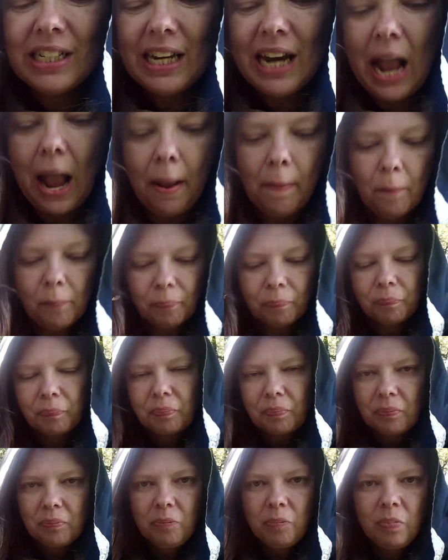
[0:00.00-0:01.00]
today,
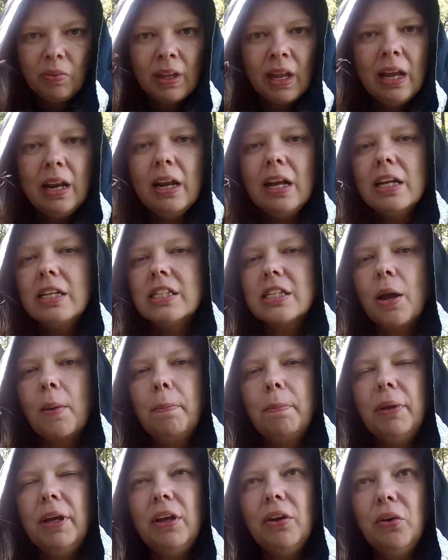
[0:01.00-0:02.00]
and it is a
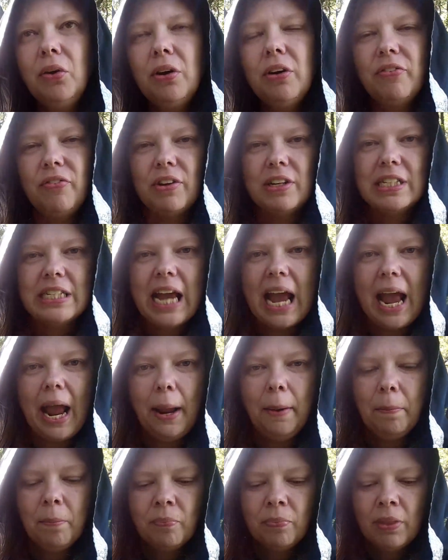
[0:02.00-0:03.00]
beautiful
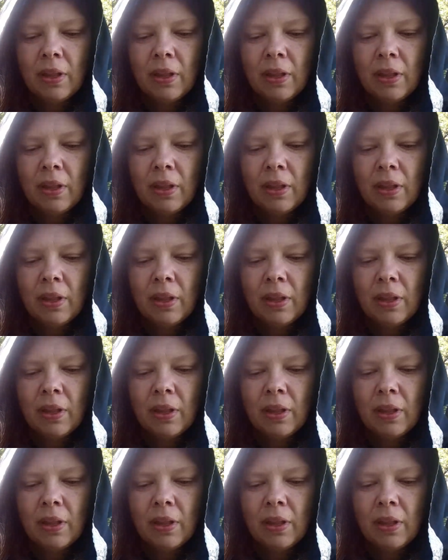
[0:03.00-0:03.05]
day,